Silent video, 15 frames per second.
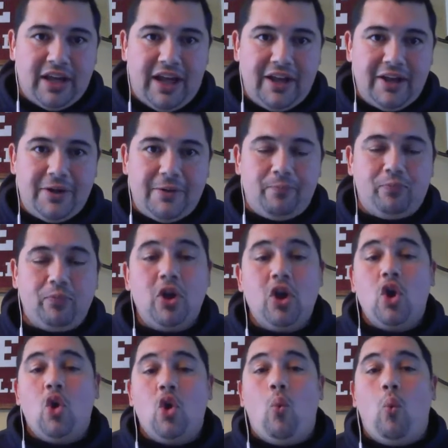Okay.
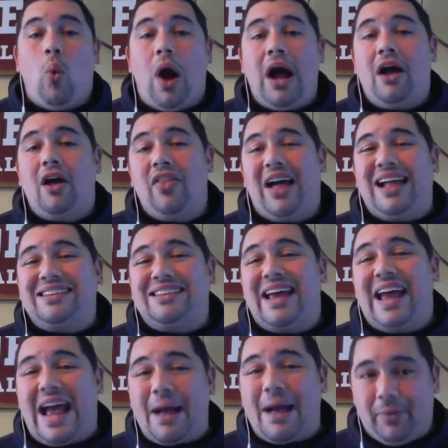While that's
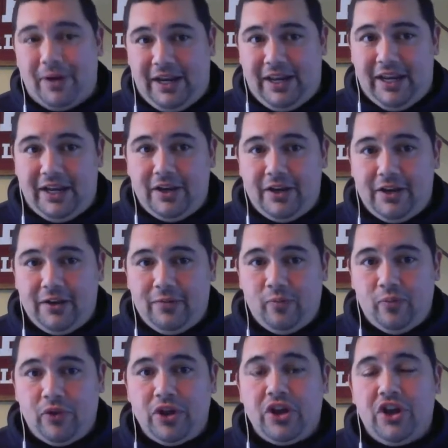happening,
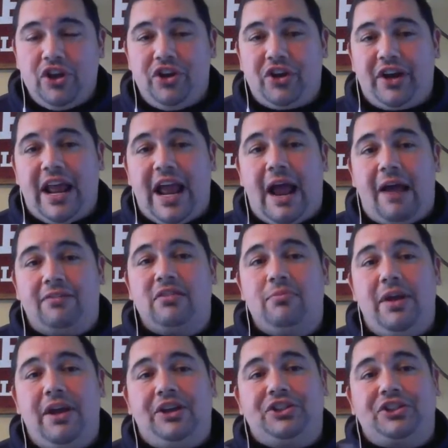you're going to have to
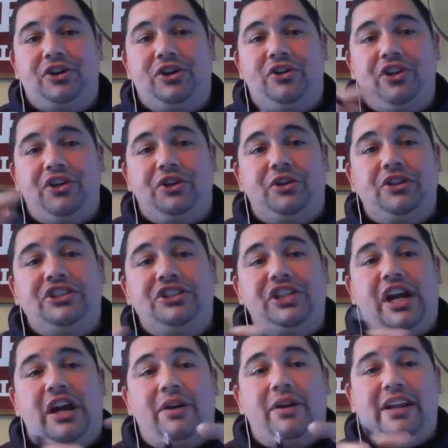make sure that you're
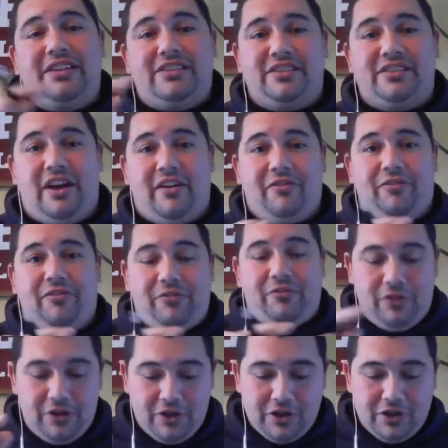sharing
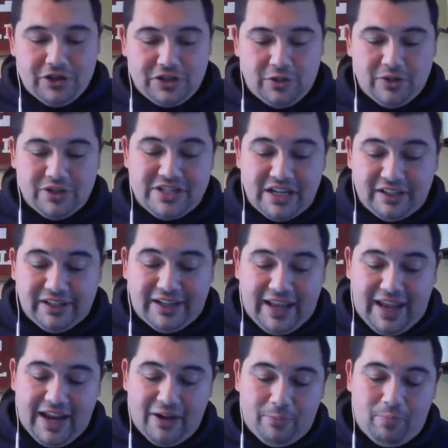stuff. So
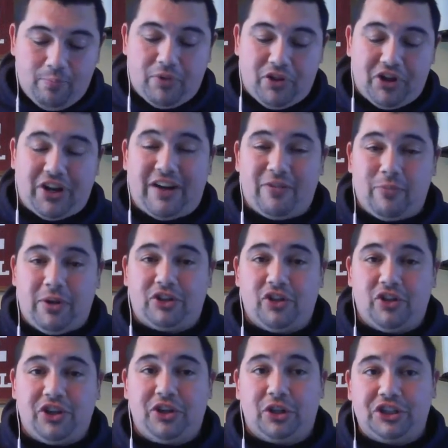delegate, but then you have to make
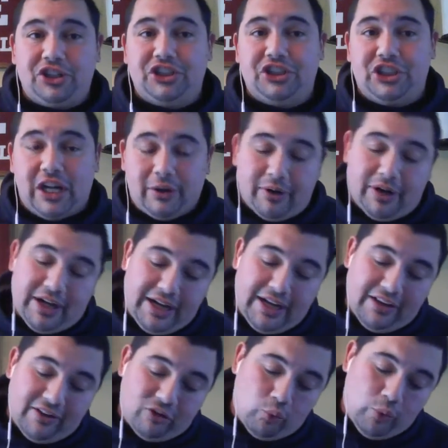sure that you're
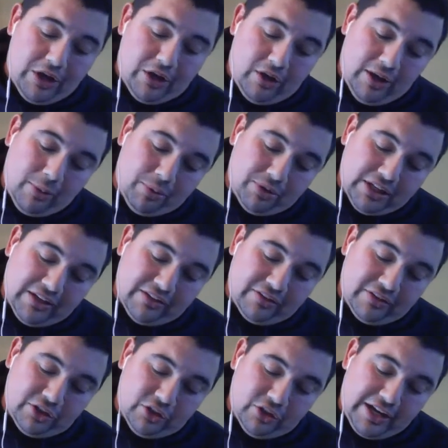sharing as well. I put that as
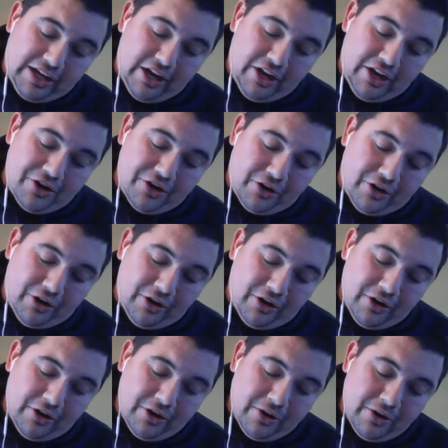a little like an
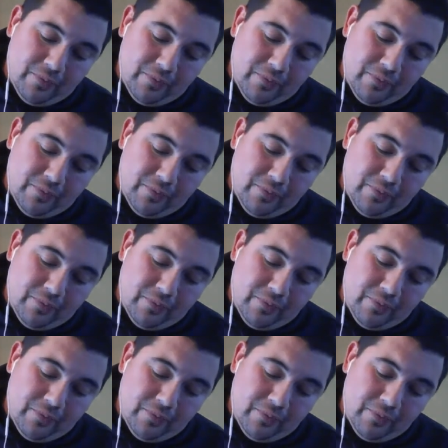under